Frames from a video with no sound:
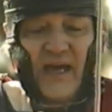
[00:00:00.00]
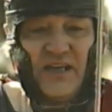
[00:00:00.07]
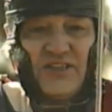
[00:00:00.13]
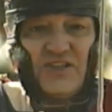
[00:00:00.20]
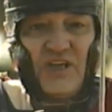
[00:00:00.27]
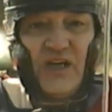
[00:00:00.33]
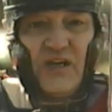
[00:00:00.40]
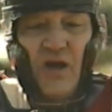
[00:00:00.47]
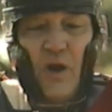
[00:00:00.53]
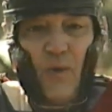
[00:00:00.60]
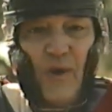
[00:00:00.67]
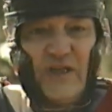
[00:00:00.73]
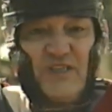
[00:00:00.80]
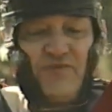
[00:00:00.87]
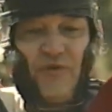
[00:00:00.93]
Next
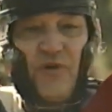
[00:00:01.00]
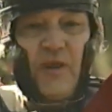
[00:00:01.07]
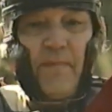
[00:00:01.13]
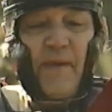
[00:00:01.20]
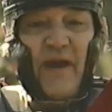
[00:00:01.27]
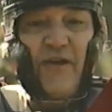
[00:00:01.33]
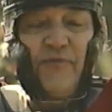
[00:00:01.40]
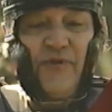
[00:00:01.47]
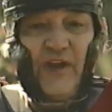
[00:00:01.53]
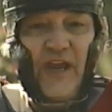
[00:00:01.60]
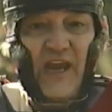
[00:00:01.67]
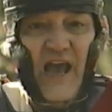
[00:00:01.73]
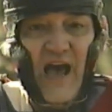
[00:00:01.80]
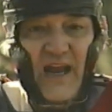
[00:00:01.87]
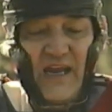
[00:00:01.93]
signal was for the
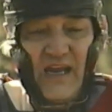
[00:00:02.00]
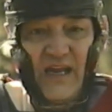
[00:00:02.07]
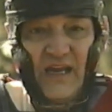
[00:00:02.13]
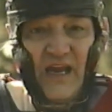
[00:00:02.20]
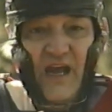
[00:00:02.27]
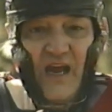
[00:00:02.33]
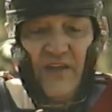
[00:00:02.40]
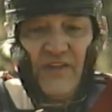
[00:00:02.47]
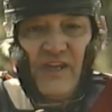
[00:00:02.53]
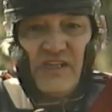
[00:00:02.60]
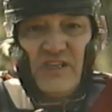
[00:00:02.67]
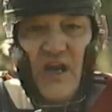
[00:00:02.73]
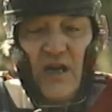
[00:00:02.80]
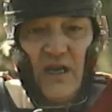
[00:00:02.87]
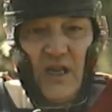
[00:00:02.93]
beneficiarii.
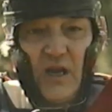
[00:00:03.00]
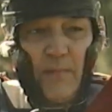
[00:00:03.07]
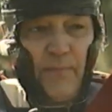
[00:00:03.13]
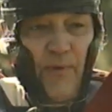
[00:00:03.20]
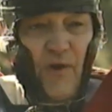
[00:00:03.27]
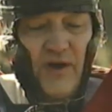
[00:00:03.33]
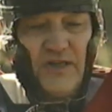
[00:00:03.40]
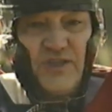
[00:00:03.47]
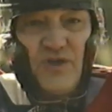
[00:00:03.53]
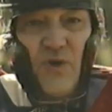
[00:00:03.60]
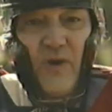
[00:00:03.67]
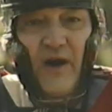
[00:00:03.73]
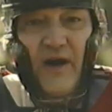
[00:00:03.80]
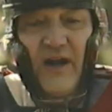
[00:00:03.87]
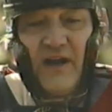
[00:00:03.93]
These are little
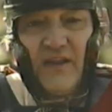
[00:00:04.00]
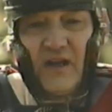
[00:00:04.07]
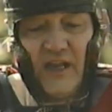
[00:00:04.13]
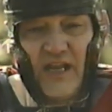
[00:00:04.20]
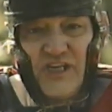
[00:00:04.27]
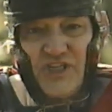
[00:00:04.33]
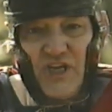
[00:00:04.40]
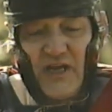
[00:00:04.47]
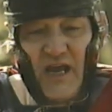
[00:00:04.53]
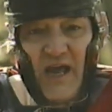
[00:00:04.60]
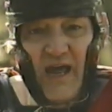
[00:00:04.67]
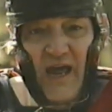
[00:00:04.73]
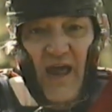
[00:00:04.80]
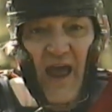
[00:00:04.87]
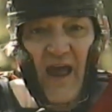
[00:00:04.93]
boys who are in the
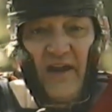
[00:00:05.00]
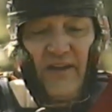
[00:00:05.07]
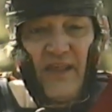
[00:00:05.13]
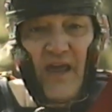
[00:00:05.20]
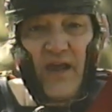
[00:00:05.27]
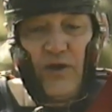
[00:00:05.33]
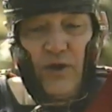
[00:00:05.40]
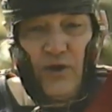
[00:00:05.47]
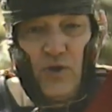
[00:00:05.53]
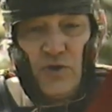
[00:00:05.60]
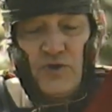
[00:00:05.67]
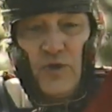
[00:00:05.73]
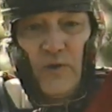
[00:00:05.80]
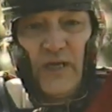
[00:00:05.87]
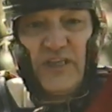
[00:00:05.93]
legion and they
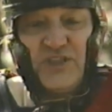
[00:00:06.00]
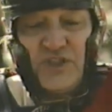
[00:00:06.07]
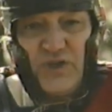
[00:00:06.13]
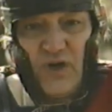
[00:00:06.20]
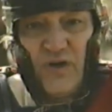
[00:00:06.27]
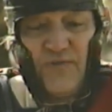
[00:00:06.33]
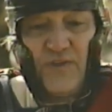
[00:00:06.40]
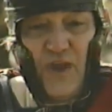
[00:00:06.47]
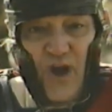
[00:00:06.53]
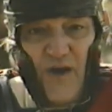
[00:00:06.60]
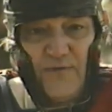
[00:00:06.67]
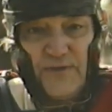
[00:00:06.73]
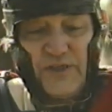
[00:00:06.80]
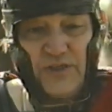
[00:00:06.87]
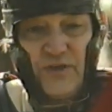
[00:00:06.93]
usually serve
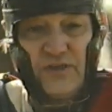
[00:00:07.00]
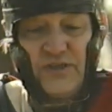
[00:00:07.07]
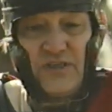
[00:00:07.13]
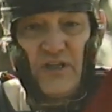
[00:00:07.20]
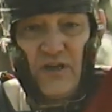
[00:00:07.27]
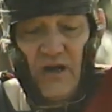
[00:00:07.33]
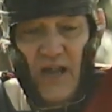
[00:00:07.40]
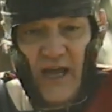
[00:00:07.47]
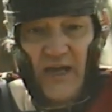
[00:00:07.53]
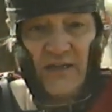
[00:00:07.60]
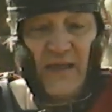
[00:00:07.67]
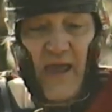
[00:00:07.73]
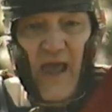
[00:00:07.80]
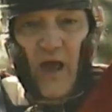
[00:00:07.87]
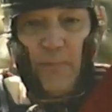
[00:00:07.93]
the officers. They're
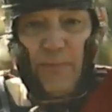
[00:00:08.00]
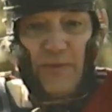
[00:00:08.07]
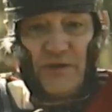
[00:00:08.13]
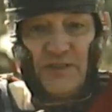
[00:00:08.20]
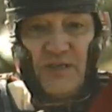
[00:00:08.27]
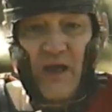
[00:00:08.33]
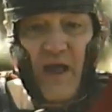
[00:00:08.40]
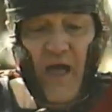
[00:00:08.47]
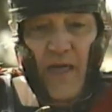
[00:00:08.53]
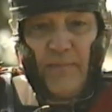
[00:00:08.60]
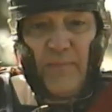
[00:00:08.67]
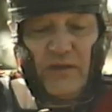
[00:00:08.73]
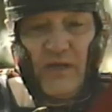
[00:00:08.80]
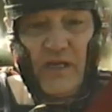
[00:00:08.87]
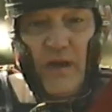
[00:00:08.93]
like the helpers.
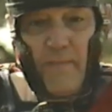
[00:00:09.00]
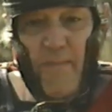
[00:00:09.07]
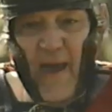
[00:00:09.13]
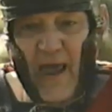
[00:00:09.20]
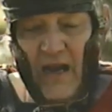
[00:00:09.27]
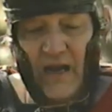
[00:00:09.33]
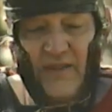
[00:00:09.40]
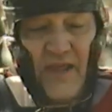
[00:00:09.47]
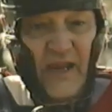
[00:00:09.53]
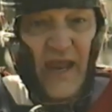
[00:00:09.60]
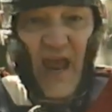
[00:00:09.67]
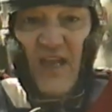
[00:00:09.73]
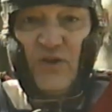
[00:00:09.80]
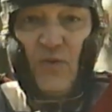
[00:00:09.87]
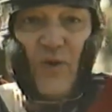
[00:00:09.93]
But in the battle
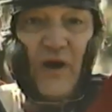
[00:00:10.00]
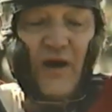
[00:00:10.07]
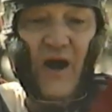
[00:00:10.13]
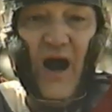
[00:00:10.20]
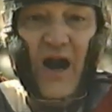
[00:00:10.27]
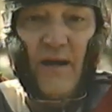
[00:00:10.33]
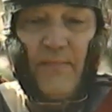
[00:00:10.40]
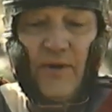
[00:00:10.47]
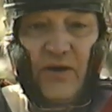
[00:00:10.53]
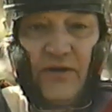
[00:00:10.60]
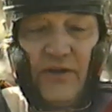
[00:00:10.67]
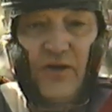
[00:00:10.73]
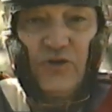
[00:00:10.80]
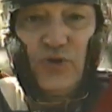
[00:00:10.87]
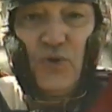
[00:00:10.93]
they can't wear
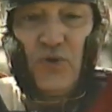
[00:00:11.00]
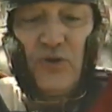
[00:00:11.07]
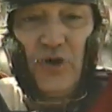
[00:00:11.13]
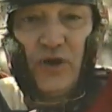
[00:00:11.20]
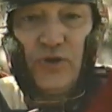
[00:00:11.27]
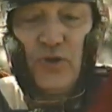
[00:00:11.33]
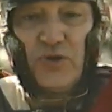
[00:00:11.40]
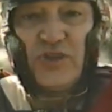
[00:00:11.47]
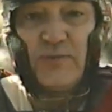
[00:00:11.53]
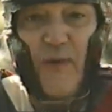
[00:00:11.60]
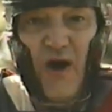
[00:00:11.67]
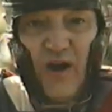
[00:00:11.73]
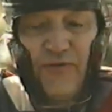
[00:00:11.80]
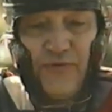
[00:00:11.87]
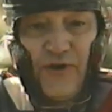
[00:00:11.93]
armor. They're too
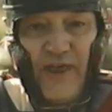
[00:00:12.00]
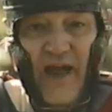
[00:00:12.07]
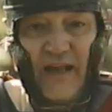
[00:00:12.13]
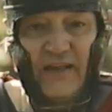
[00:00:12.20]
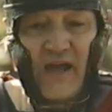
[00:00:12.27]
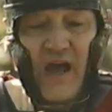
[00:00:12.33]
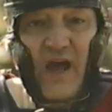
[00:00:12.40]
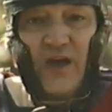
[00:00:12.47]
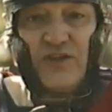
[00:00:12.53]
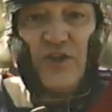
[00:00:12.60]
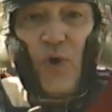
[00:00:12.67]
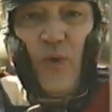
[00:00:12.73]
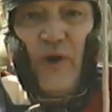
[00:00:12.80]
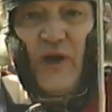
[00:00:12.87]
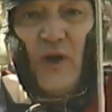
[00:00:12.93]
small for that.
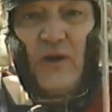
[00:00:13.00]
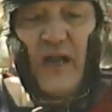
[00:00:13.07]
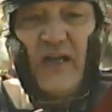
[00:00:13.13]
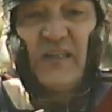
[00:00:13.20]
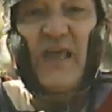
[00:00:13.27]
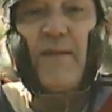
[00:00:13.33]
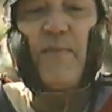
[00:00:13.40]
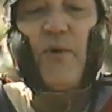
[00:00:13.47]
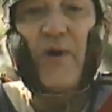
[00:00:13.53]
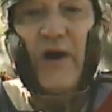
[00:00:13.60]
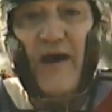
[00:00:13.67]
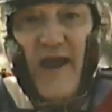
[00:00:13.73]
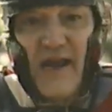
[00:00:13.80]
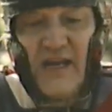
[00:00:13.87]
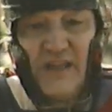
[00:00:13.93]
So we don't let them
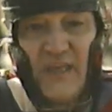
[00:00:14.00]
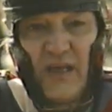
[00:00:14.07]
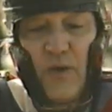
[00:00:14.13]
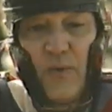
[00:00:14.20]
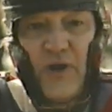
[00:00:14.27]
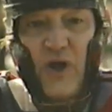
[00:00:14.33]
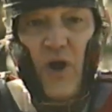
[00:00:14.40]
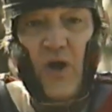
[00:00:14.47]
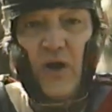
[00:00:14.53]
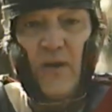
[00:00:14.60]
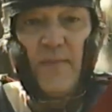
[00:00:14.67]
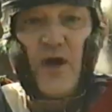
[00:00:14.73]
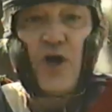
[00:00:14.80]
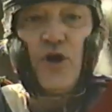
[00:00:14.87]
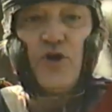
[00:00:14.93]
wear anything. We
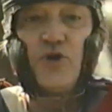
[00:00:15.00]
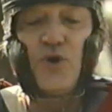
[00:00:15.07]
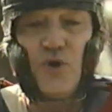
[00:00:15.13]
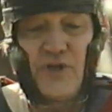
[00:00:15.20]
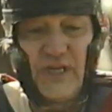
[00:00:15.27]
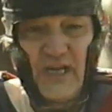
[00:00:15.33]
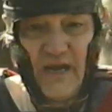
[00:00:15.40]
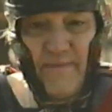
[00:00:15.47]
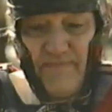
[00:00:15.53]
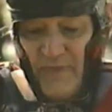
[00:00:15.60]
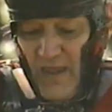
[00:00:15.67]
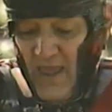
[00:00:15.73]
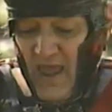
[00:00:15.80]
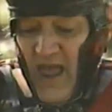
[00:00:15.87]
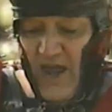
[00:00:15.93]
call them nudi.
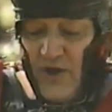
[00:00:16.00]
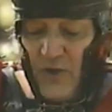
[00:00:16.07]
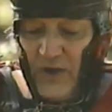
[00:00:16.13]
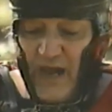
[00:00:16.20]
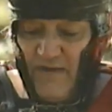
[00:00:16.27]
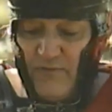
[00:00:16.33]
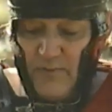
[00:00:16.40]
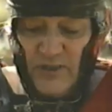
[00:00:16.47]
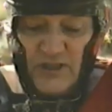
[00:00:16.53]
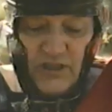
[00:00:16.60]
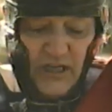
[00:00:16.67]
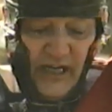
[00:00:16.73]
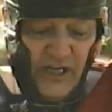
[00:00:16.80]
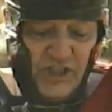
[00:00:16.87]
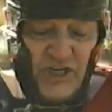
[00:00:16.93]
And you give them
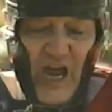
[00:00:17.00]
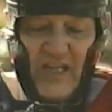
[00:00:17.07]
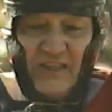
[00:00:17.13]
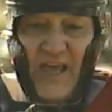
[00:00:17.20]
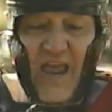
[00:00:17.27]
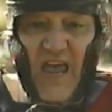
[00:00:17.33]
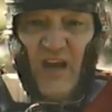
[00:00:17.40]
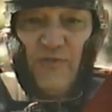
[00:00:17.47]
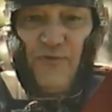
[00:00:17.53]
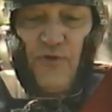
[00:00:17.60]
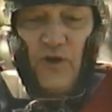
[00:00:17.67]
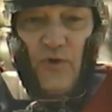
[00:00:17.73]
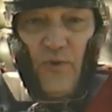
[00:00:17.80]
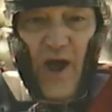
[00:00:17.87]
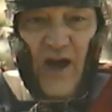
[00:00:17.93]
a slingshot, a
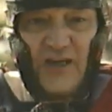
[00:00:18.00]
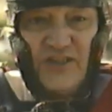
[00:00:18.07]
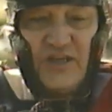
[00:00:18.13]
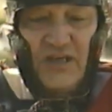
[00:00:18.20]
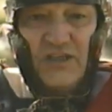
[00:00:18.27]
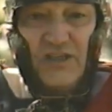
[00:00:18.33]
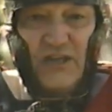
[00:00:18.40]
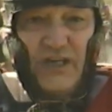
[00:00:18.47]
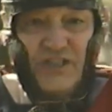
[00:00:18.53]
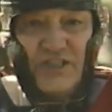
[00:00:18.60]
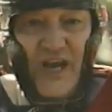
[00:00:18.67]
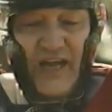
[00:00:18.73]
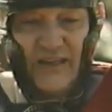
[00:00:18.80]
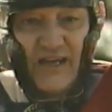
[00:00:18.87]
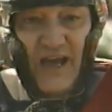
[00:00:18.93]
handful of rocks in a
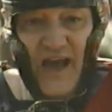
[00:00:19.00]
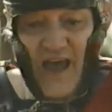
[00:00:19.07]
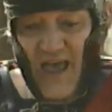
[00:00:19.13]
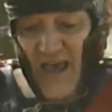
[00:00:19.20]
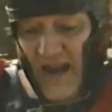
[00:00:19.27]
slingshot.